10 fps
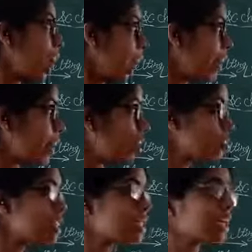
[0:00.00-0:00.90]
And
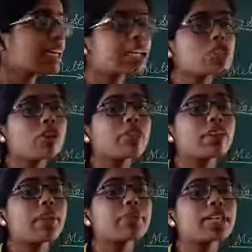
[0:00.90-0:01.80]
how this increase of
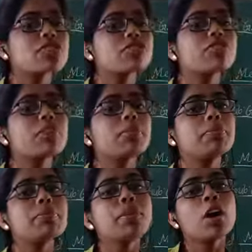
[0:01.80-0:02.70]
temperature will
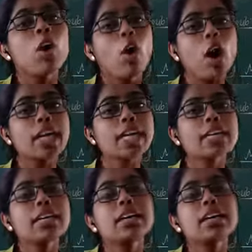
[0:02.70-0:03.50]
occur?